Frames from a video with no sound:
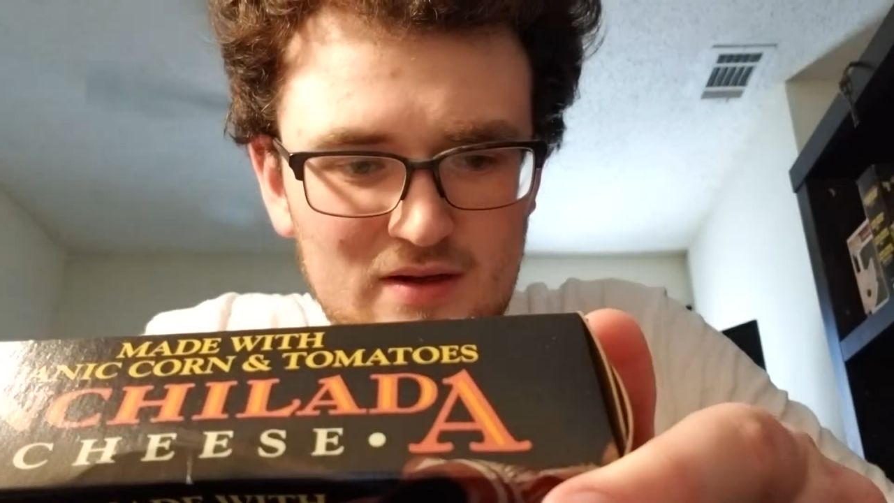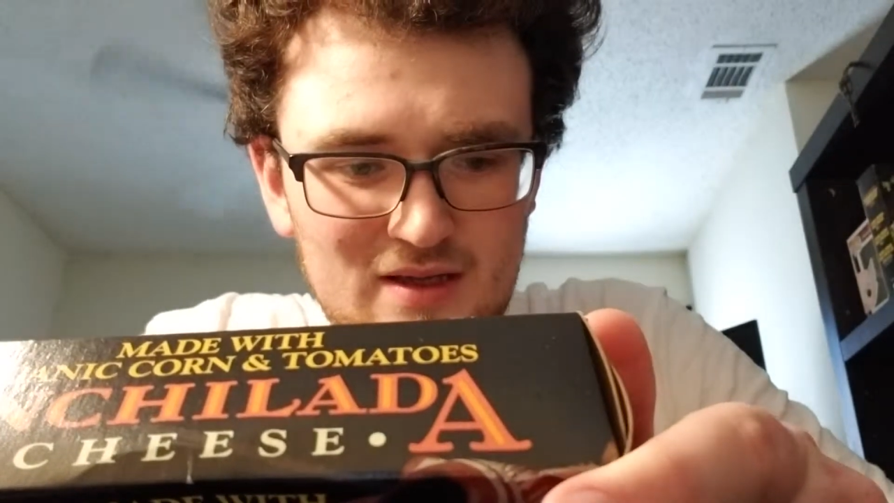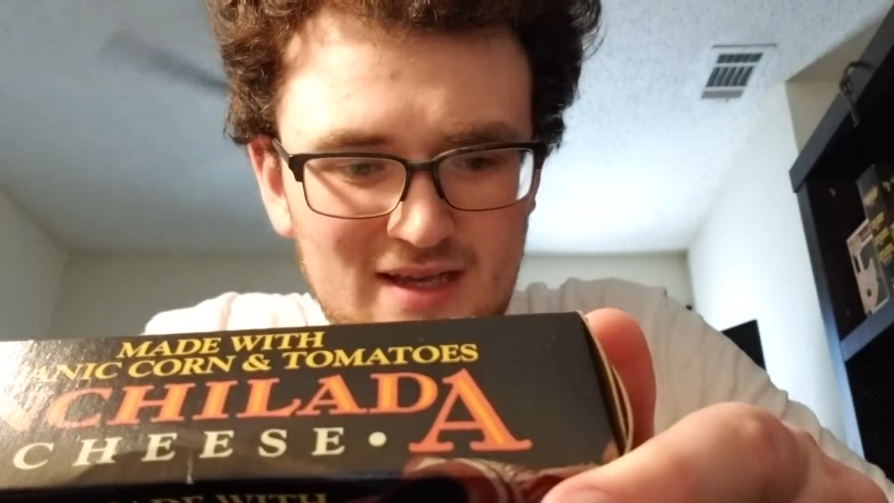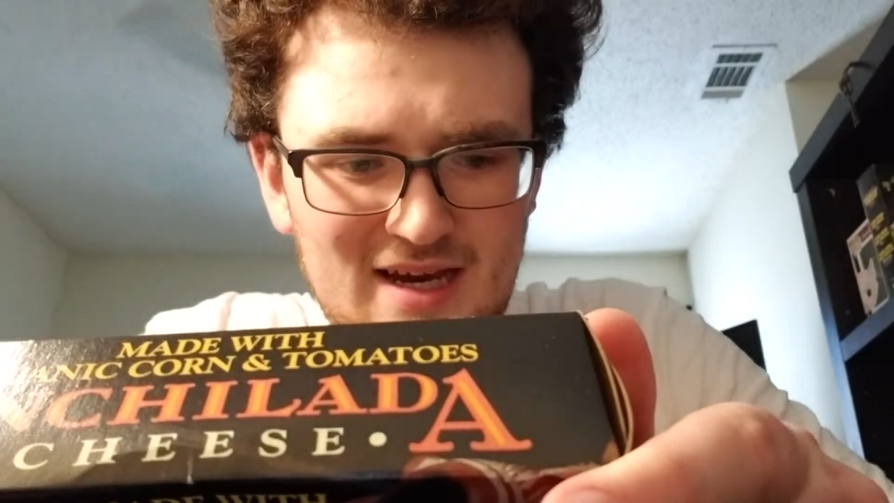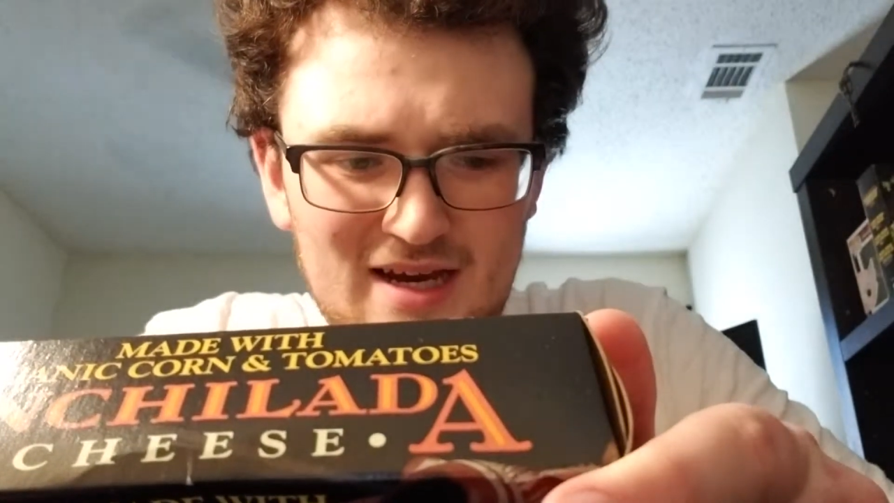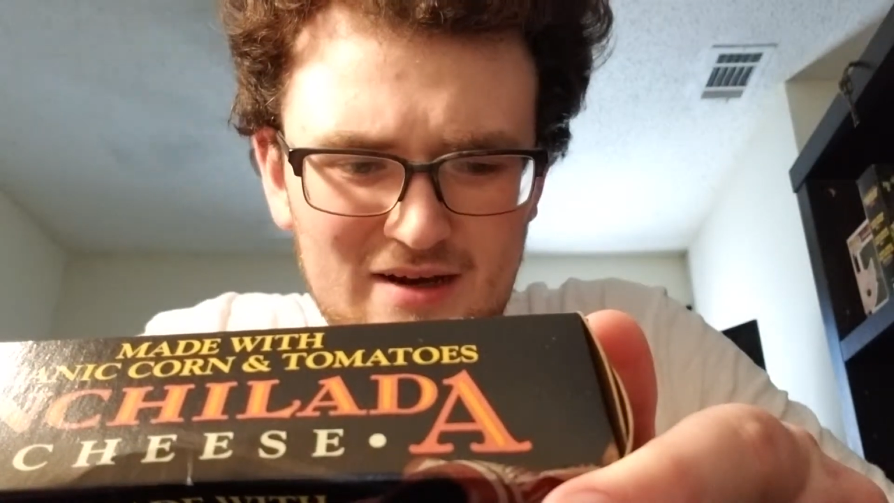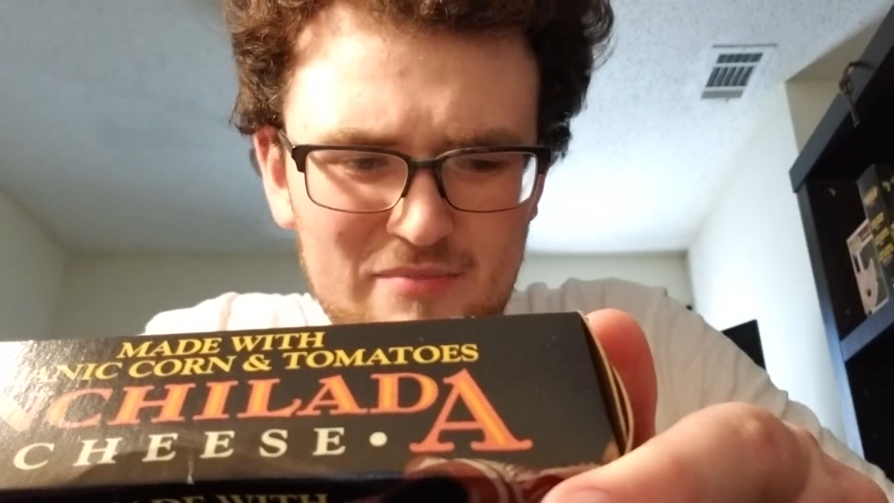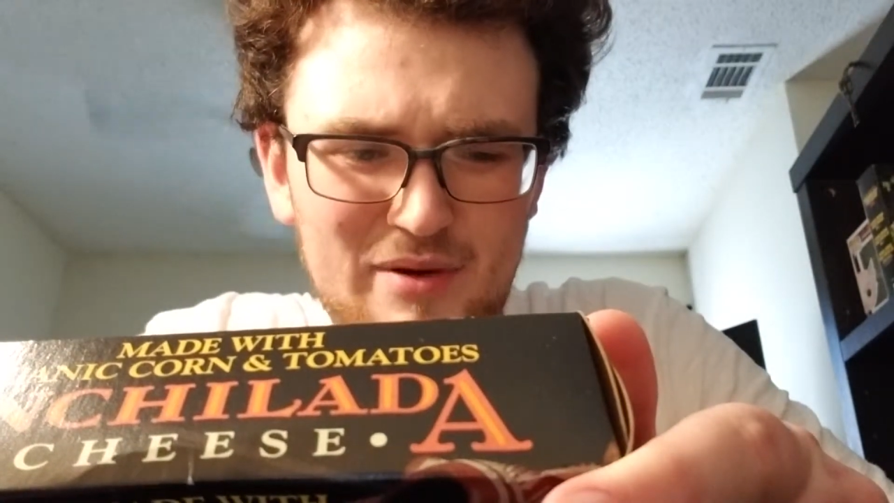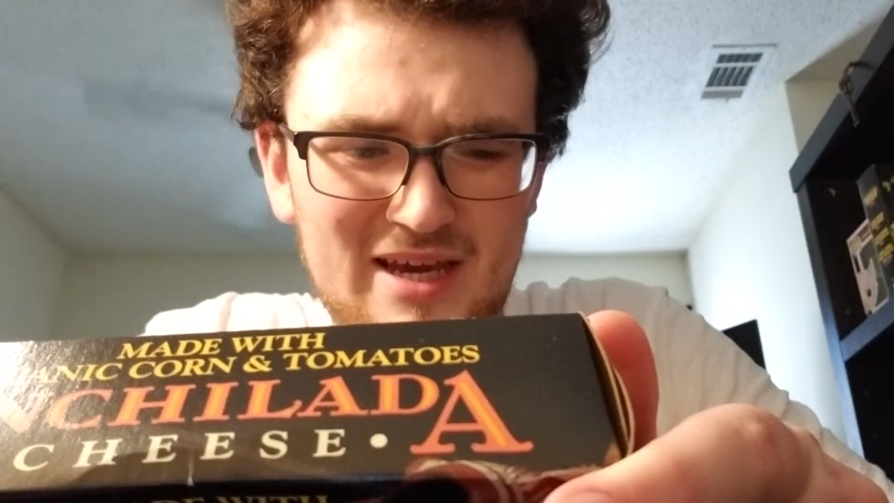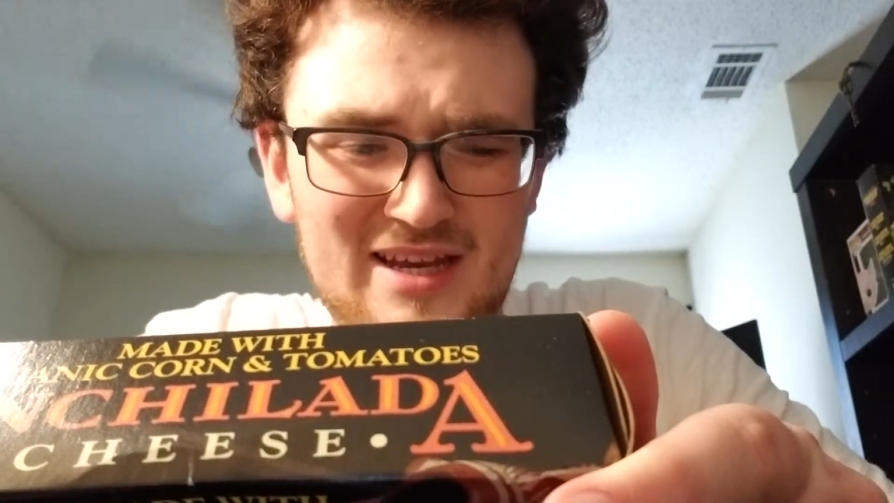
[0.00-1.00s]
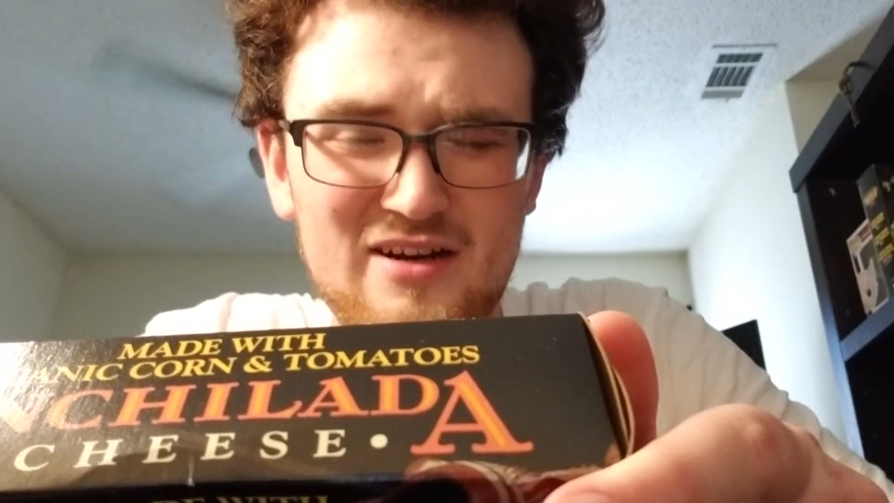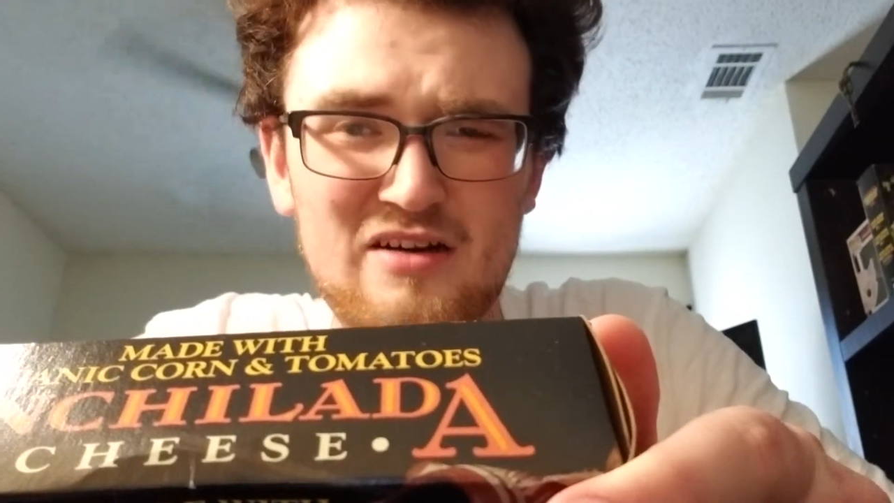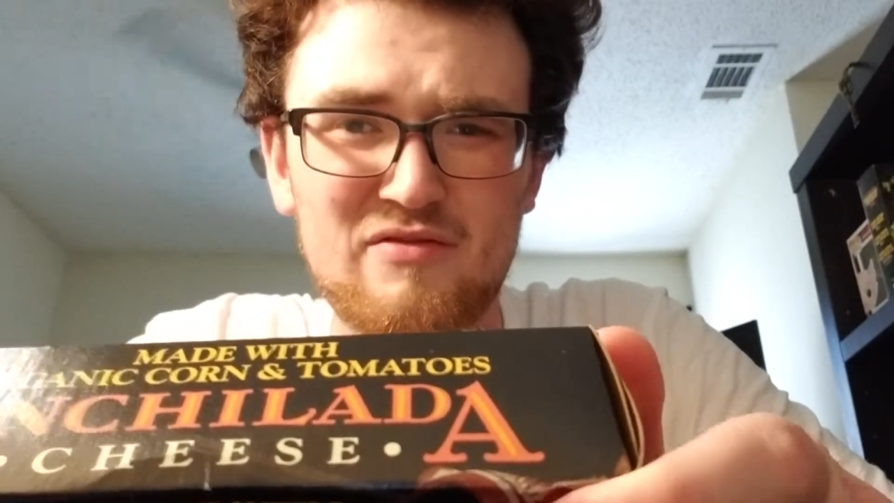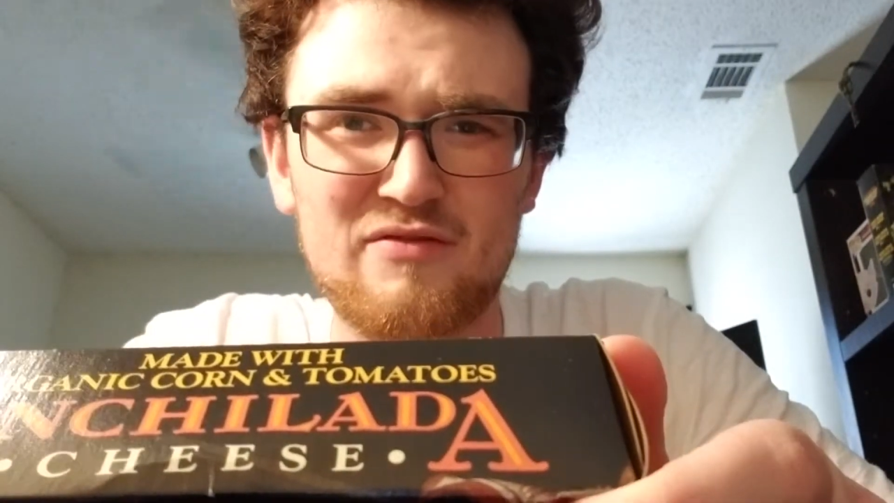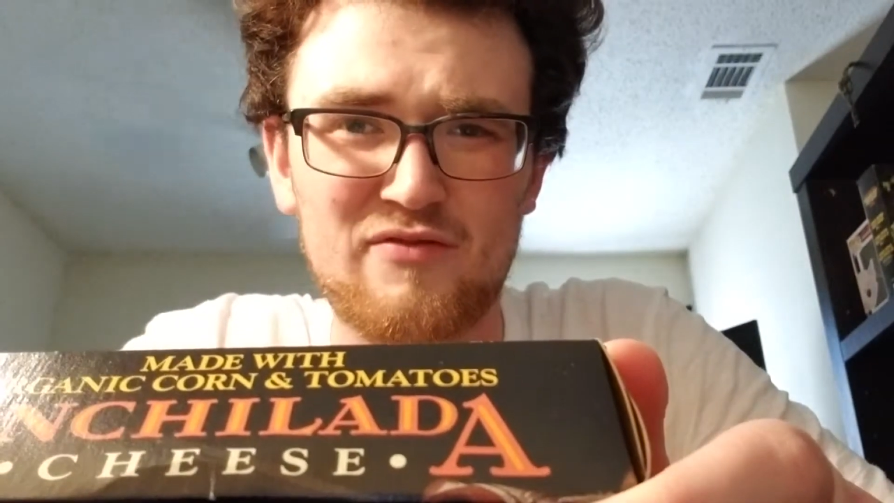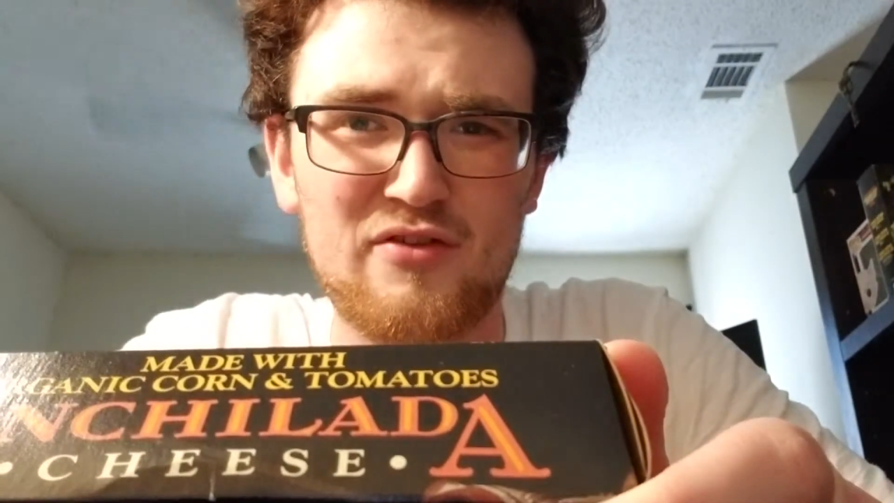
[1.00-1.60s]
Yeah, bake in oven for